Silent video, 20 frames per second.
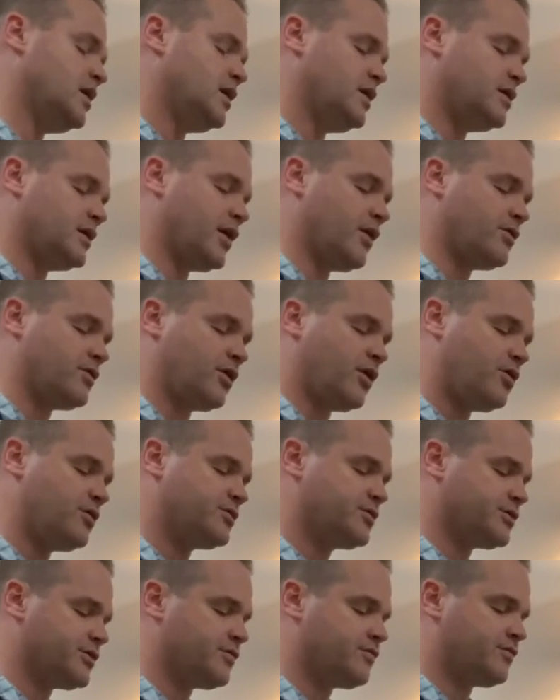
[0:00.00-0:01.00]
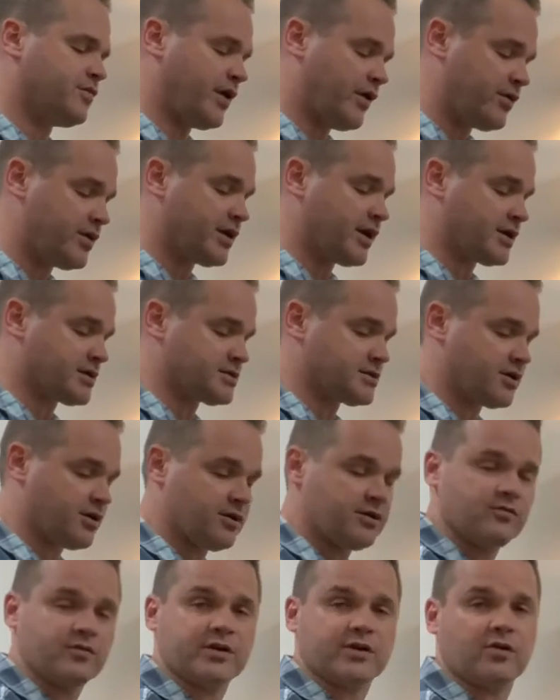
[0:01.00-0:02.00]
Now a note to the very next
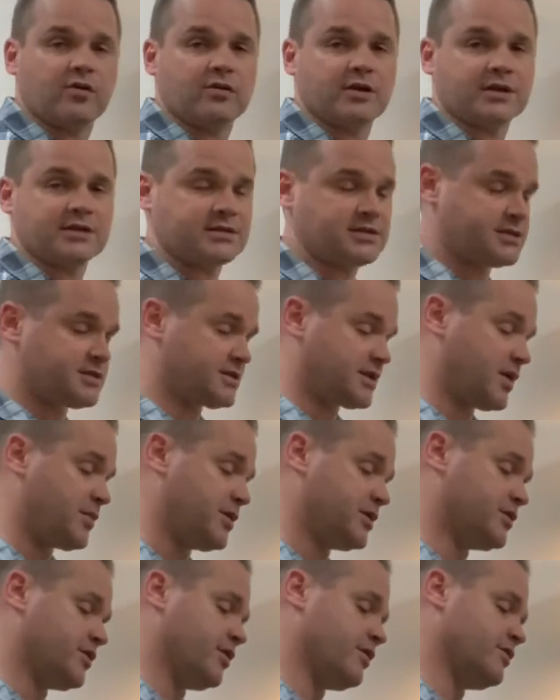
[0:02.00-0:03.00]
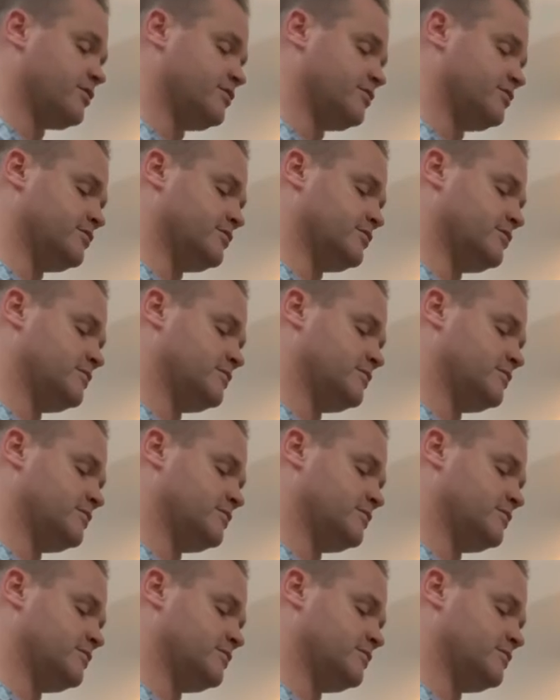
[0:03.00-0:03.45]
note we call a semitone.